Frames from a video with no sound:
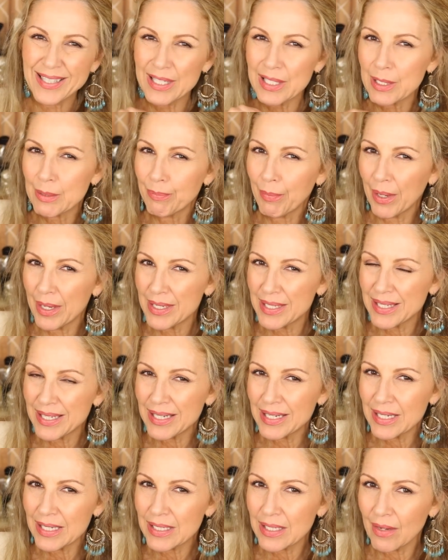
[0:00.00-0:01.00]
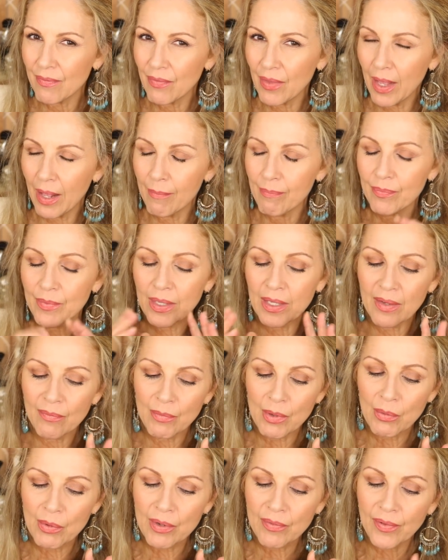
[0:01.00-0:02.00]
it's the spiciness of them that give
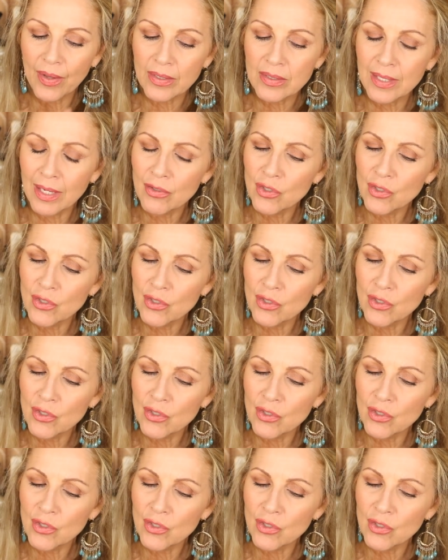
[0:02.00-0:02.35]
me reflux.